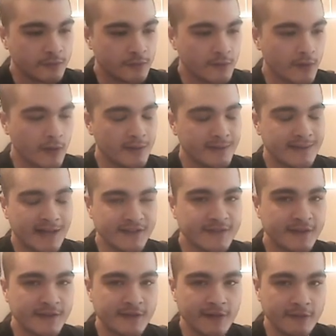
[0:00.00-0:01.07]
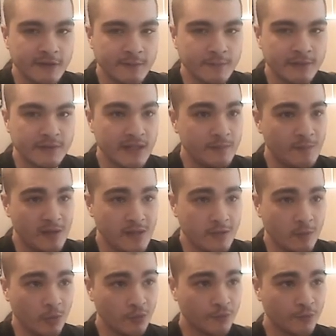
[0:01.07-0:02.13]
aren't necessary, but they'd be
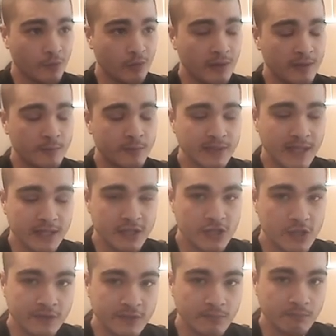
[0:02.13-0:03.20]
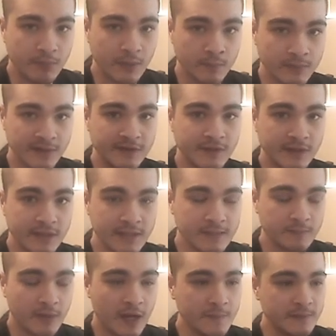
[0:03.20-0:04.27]
useful and would get you some publicity
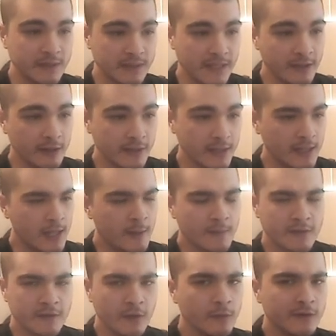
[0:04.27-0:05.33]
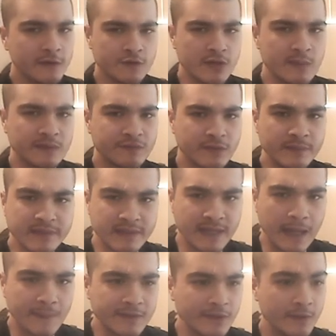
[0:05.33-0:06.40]
and popularity because no one streams from the
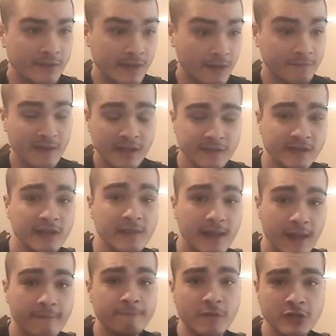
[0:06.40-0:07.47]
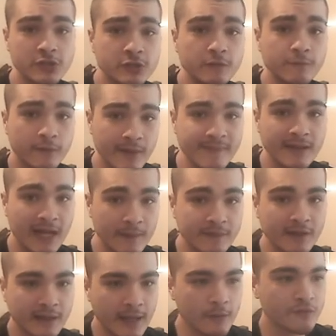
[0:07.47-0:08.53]
depths. So if they see the official From the
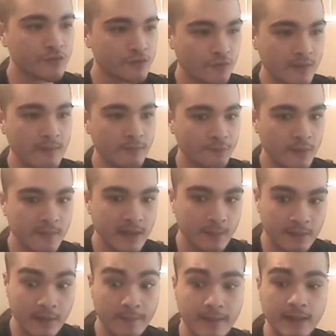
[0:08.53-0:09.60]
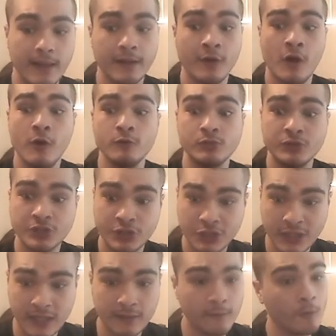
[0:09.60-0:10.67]
Depths account streaming from the depths, they'd be like, oh
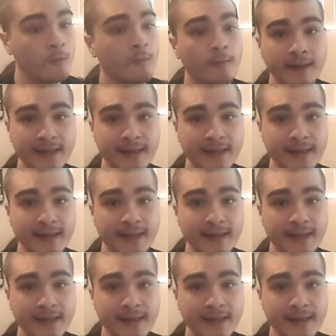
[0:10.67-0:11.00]
shit, we